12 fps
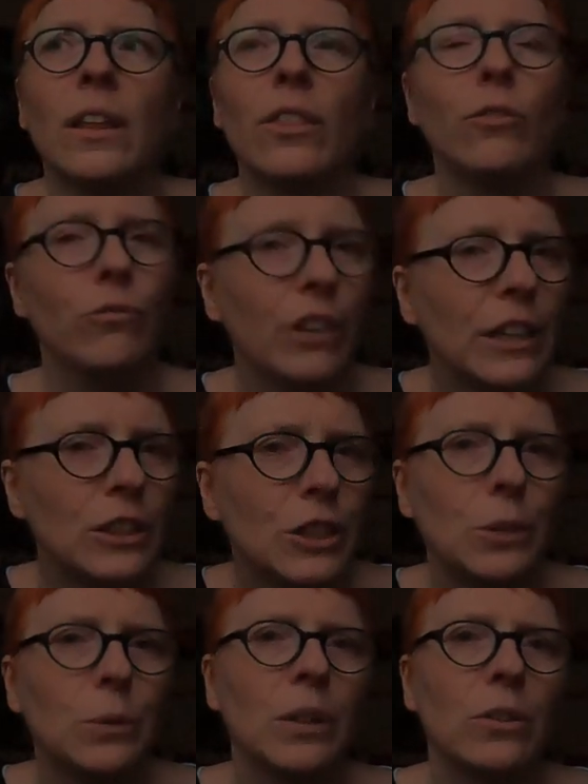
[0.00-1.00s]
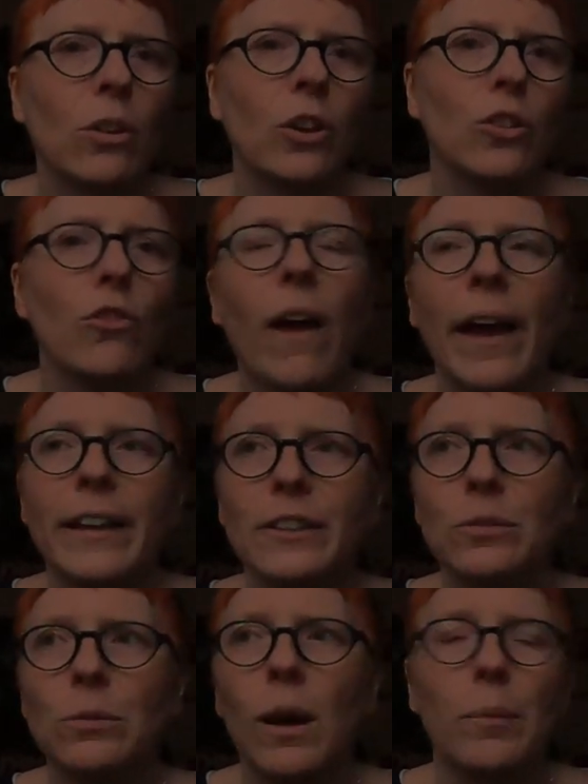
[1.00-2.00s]
the real you and not trying
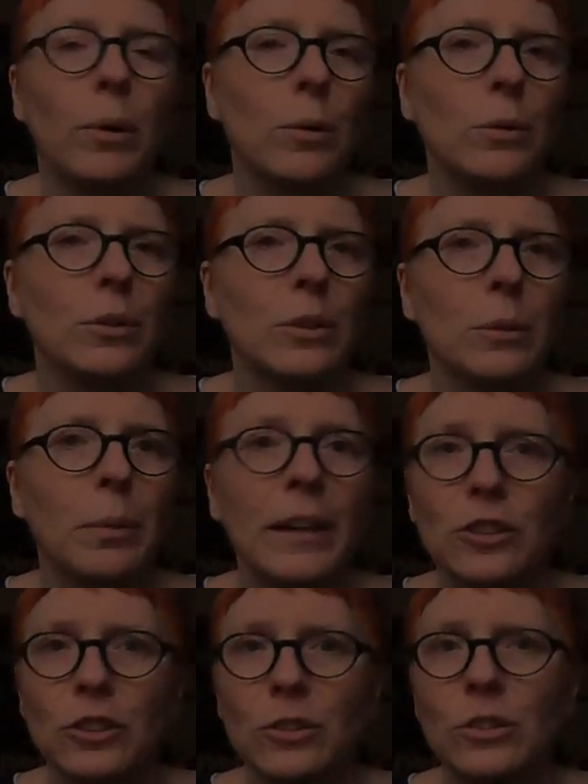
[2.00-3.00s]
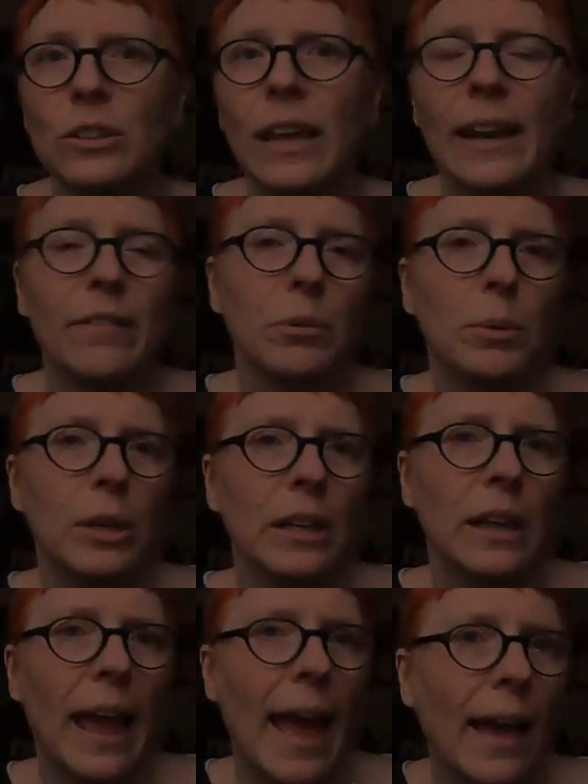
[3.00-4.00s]
to uphold a picture that
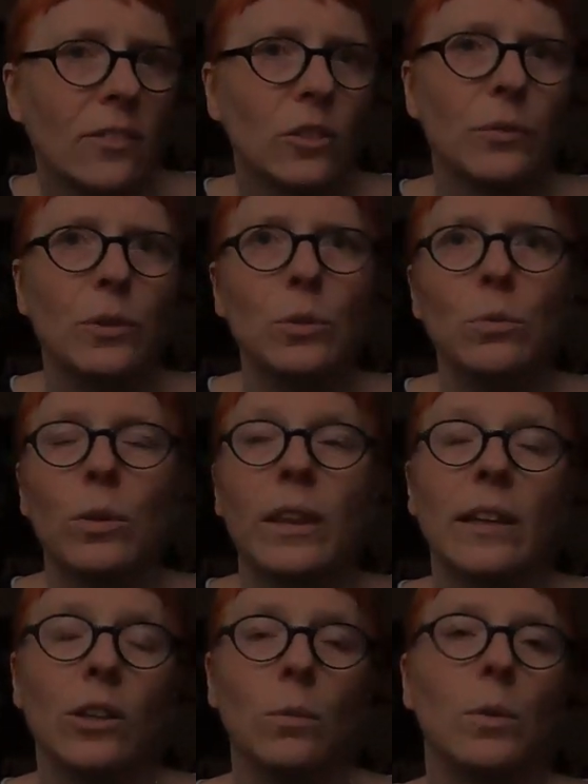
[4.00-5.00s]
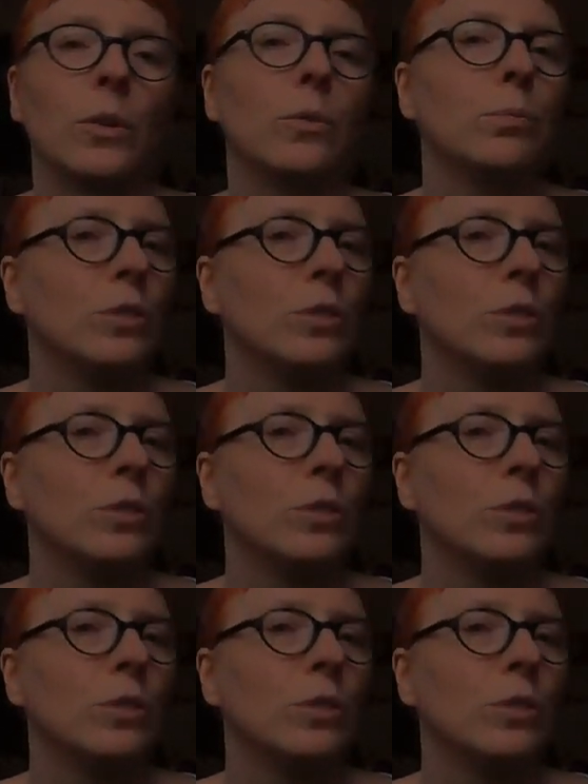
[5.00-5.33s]
everybody has of you or that you want to